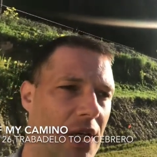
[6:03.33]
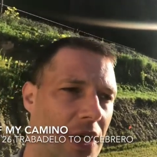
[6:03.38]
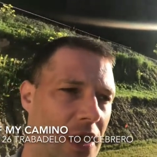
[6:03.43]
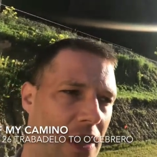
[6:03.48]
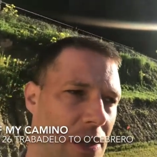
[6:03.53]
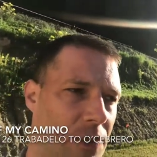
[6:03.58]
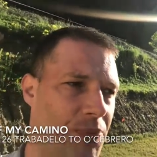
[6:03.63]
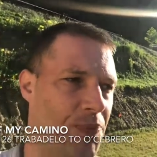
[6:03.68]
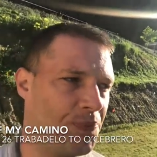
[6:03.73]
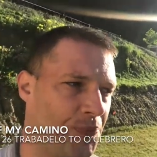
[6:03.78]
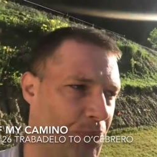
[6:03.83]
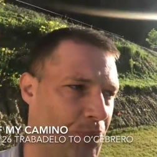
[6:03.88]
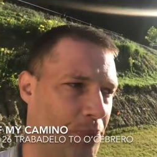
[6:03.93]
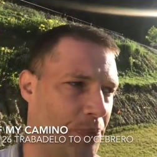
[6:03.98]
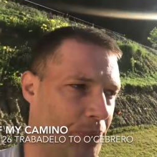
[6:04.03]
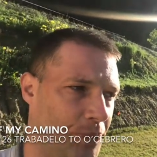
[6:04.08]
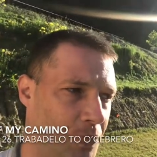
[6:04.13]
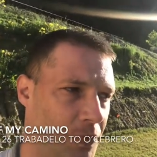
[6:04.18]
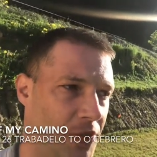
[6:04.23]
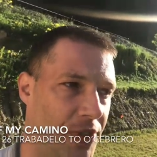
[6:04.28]
um,
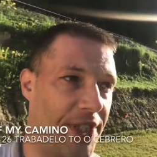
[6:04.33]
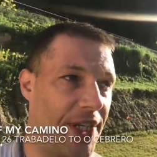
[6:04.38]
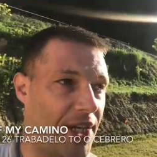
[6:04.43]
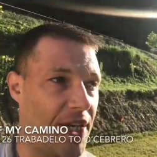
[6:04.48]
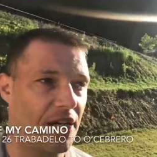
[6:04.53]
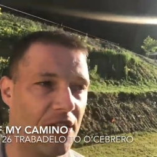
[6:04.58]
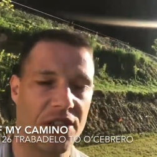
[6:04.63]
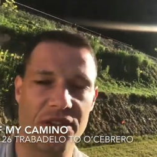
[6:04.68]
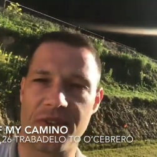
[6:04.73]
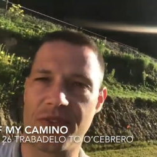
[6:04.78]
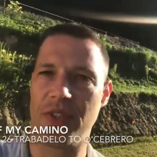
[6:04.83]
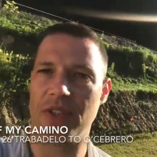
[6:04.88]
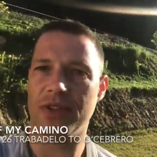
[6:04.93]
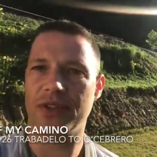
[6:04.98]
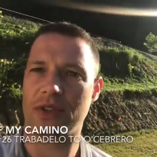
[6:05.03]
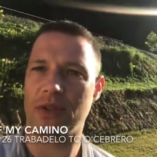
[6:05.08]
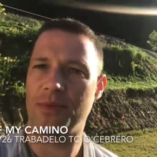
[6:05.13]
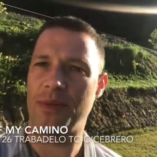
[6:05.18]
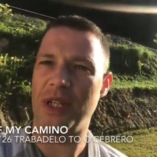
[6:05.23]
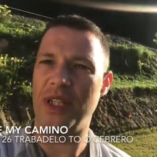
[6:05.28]
today I just feel
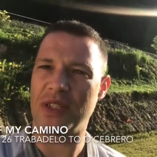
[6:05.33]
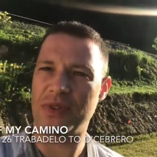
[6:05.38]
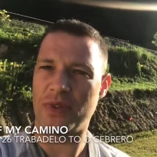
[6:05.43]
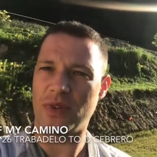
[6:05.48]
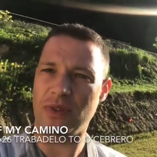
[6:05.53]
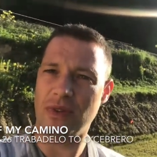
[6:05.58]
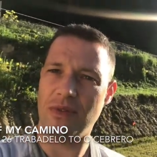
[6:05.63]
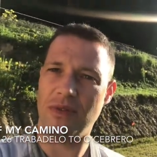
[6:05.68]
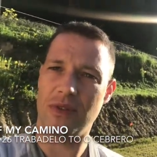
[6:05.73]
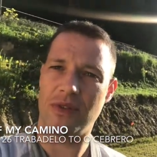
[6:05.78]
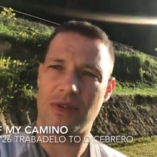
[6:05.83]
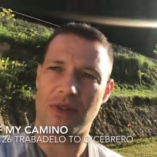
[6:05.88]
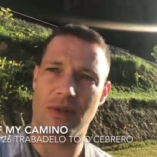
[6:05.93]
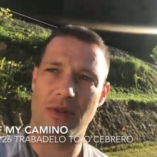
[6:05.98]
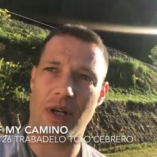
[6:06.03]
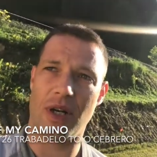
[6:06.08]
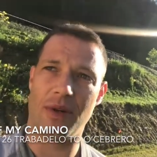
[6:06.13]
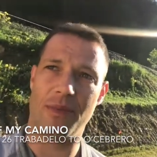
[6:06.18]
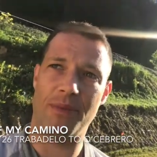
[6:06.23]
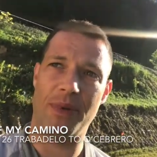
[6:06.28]
so peaceful
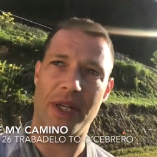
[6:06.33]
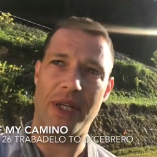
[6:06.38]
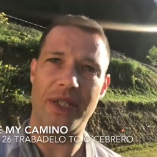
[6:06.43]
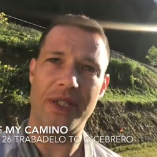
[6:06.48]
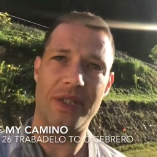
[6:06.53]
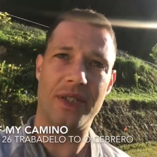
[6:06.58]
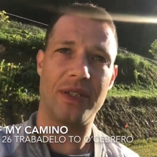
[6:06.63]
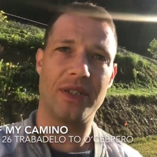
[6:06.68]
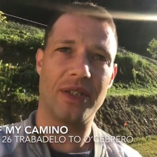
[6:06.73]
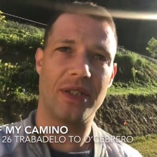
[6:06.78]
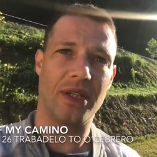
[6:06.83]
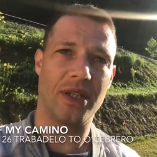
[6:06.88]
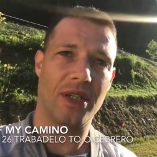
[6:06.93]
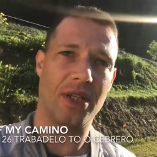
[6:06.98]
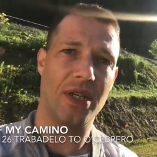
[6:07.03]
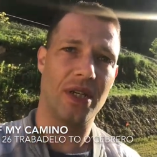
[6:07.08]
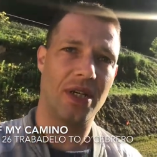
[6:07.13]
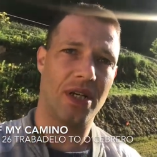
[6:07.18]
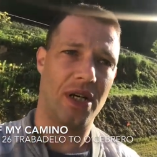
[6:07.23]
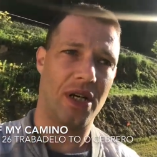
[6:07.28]
so at peace
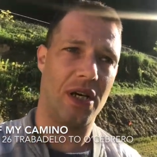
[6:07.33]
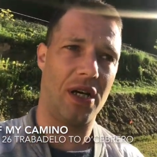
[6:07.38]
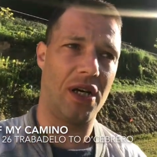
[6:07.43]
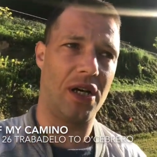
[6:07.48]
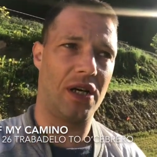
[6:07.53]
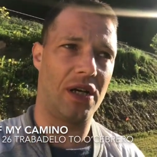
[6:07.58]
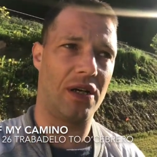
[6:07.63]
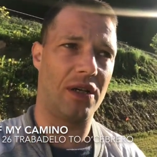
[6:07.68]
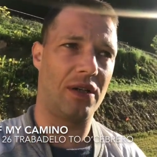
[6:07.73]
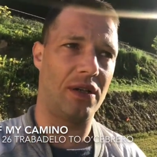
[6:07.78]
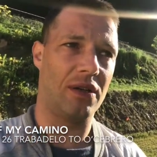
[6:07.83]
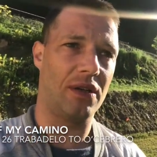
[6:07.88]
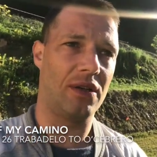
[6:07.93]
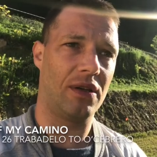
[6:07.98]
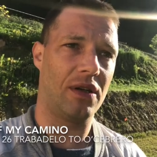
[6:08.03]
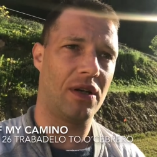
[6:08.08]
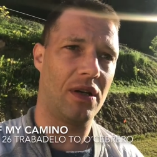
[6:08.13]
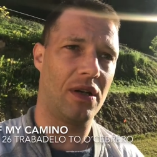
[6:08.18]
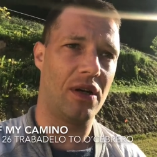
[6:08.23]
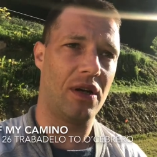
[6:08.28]
and
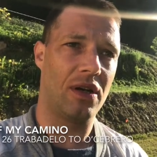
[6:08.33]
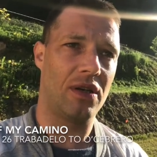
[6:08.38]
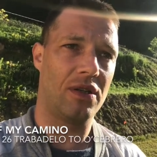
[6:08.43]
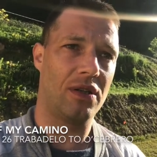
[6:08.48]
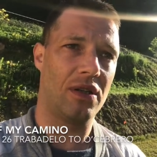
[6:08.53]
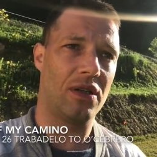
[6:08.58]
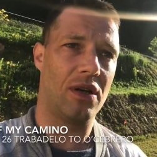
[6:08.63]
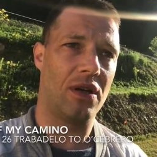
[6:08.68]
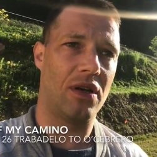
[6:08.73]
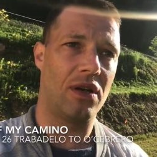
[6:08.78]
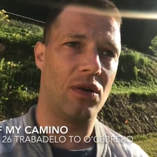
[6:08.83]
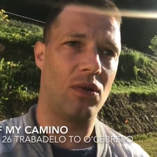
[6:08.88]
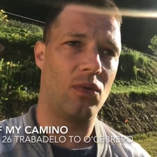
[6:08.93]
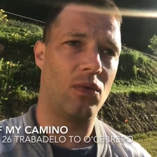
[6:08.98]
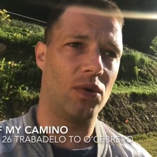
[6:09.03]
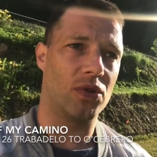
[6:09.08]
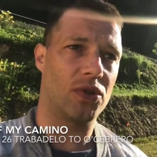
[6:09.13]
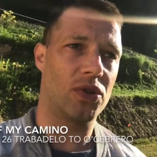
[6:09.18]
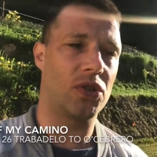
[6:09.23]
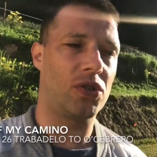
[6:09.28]

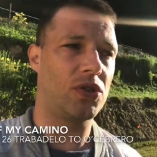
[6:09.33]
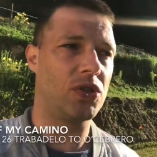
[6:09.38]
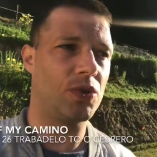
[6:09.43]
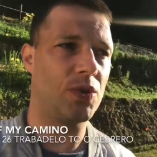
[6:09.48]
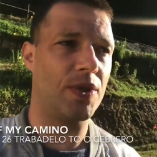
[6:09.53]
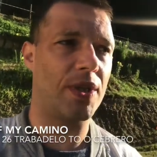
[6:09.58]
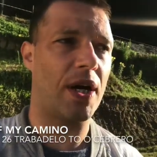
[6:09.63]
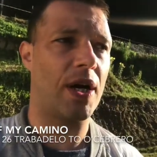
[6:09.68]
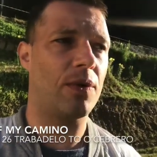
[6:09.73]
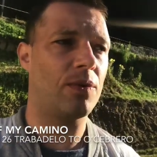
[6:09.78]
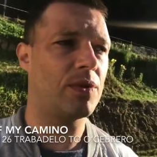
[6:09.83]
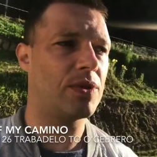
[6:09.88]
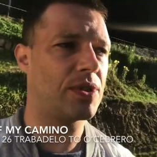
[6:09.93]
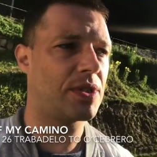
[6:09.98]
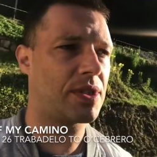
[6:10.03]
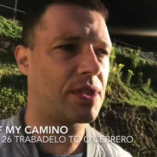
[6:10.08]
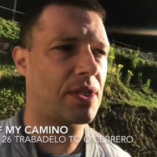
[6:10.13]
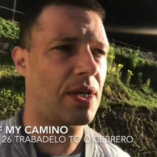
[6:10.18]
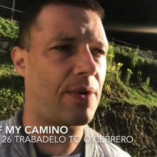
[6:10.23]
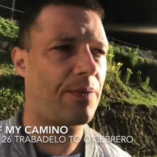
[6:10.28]
what's to do that
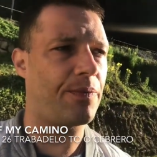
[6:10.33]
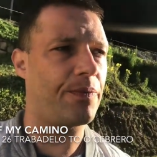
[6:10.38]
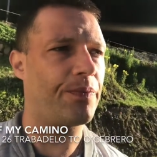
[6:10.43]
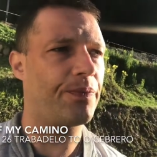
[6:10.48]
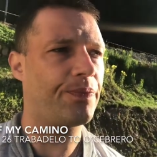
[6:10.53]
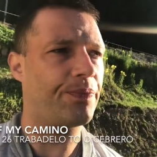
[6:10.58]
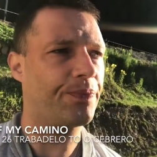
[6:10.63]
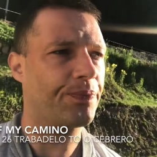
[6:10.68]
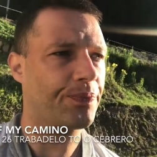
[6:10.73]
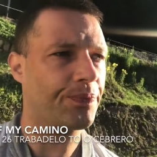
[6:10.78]
was, um,